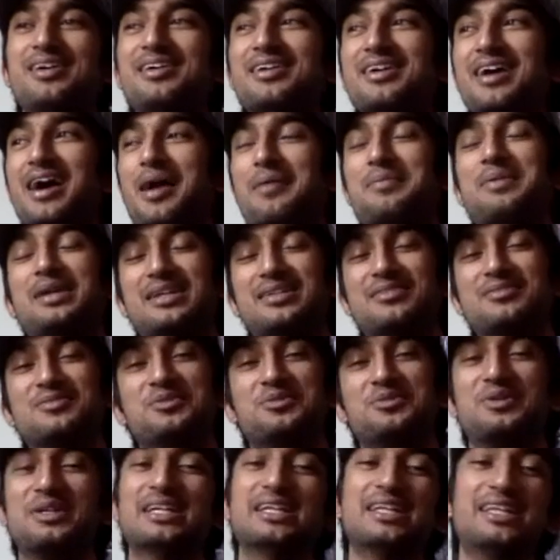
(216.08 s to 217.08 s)
I mean,
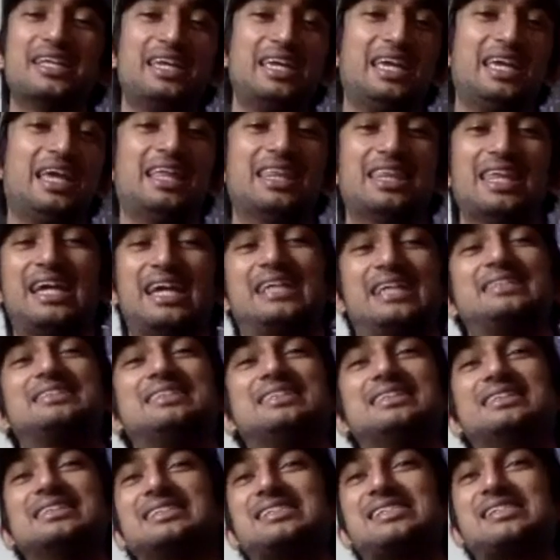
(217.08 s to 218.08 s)
really,
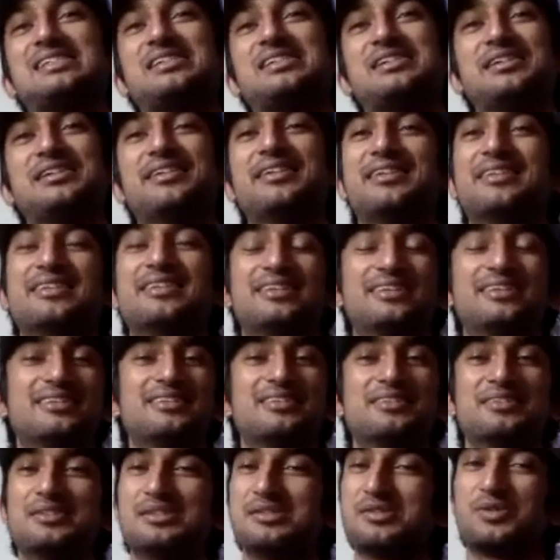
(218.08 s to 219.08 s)
Atlanta is still
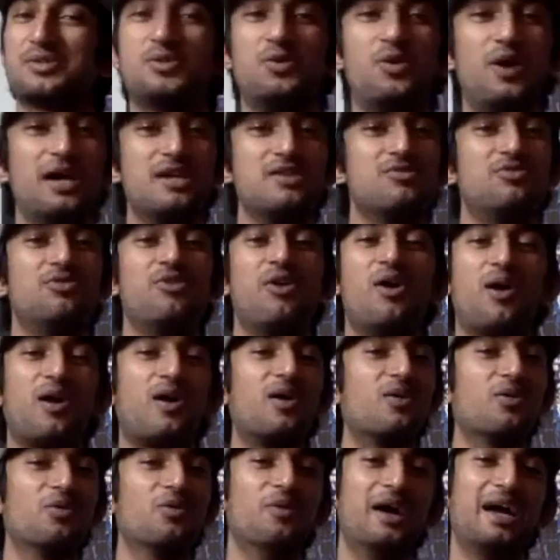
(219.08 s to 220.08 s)
quite
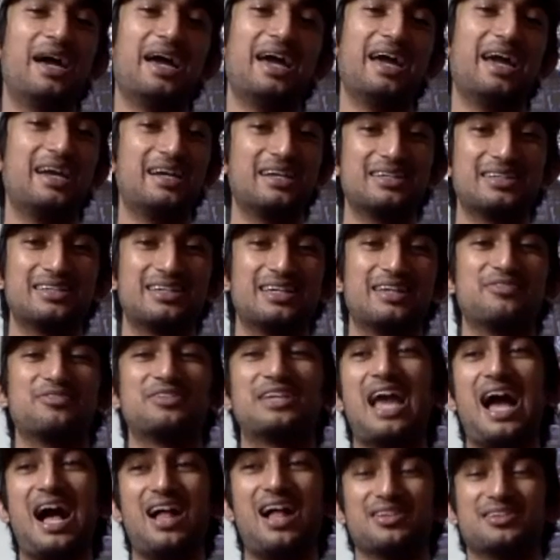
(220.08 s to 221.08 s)
far away. If
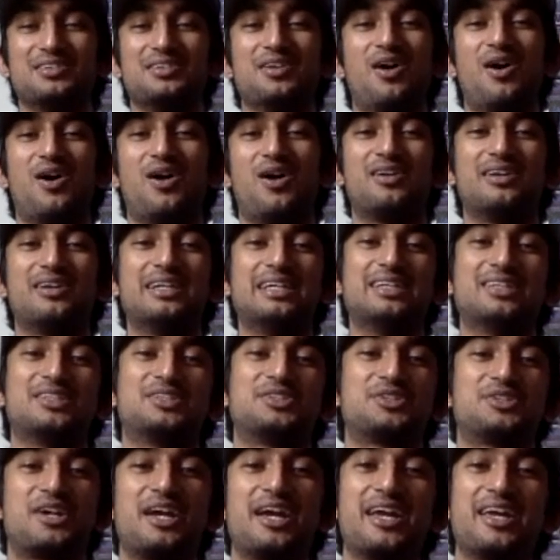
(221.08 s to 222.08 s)
Gallinari and
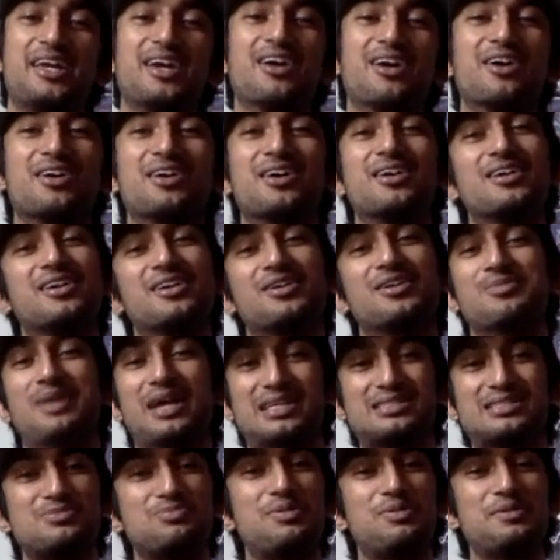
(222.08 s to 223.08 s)
Trey Young are your
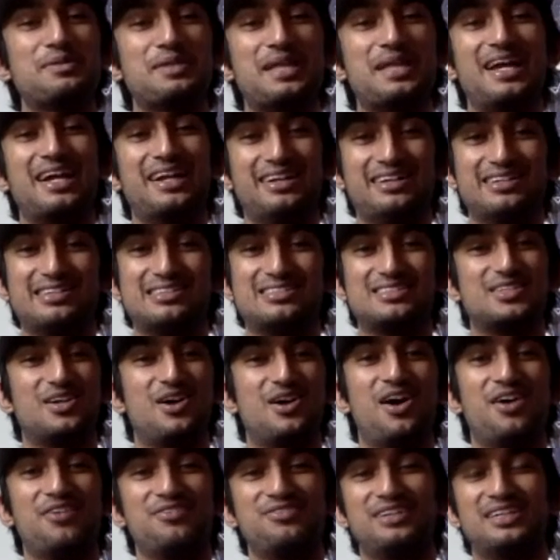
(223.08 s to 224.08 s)
best players
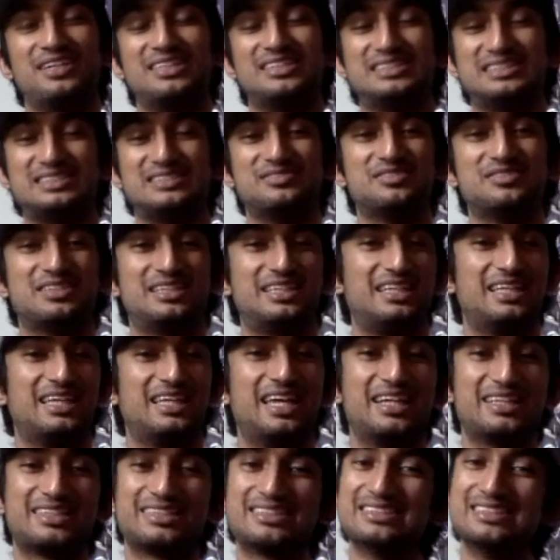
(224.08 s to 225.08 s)
offensively,
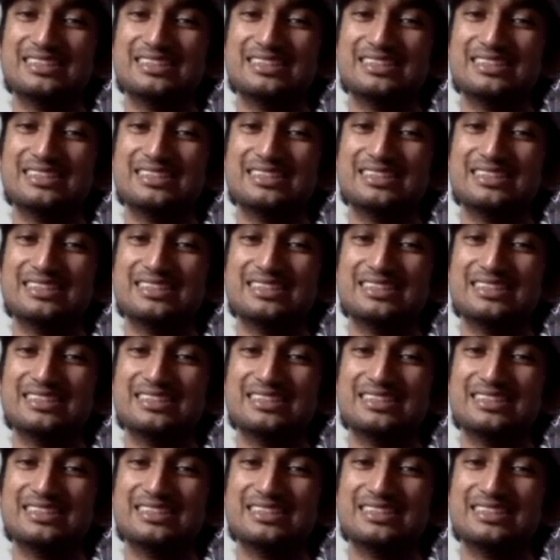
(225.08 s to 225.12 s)
like